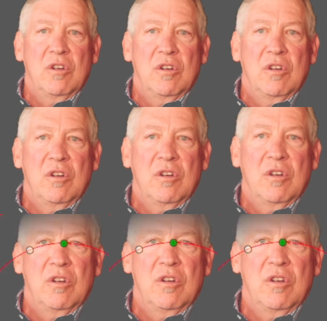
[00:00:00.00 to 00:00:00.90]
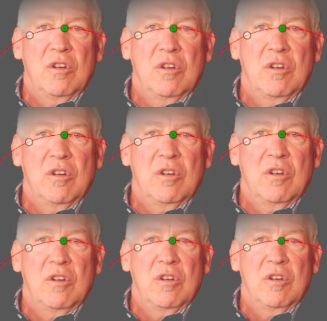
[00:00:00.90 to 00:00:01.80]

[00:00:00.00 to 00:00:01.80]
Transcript: Nothing is said.